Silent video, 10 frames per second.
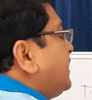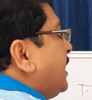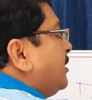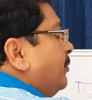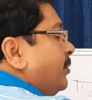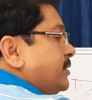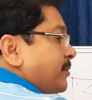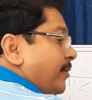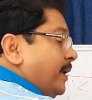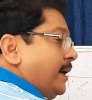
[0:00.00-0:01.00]

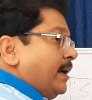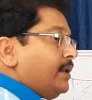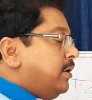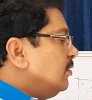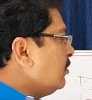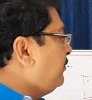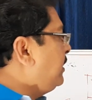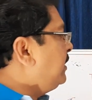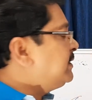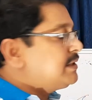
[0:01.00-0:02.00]
cyclophosphamide and the
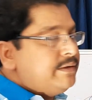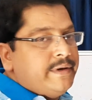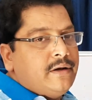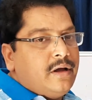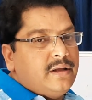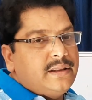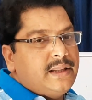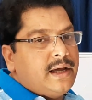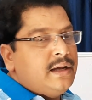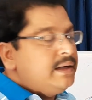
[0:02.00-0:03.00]
oncovin is given on
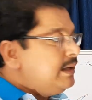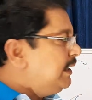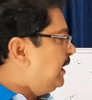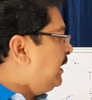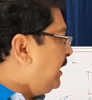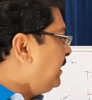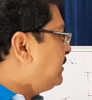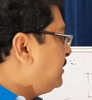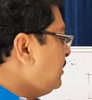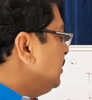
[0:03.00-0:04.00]
the day
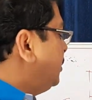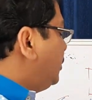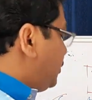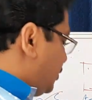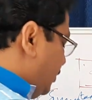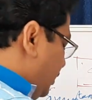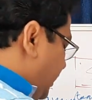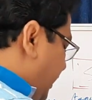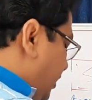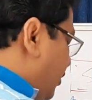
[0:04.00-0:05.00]
8. So
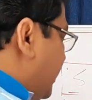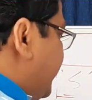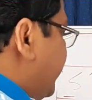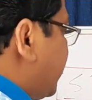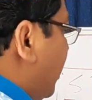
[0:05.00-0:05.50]
the course is